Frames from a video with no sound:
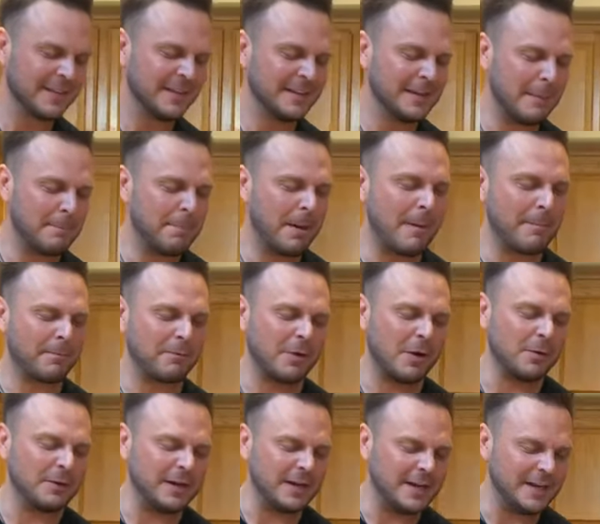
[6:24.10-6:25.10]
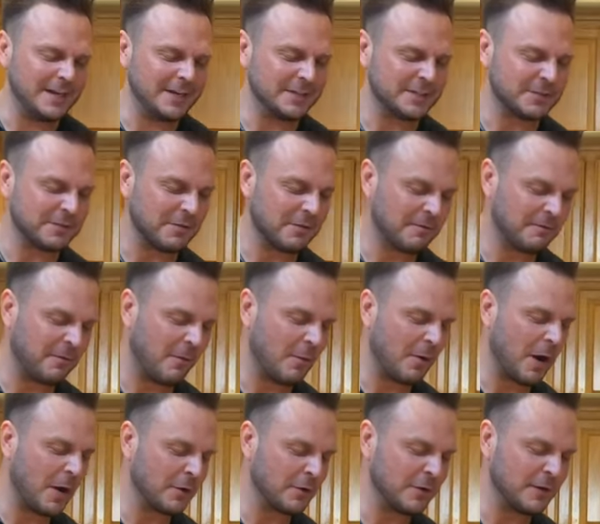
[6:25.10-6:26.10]
the pepperoni is
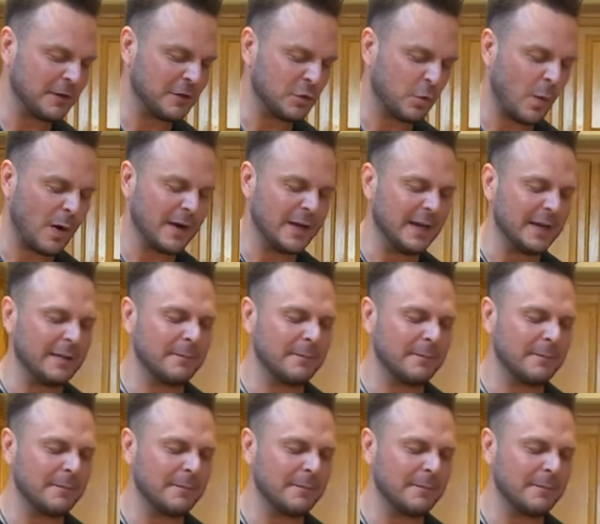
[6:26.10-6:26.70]
420,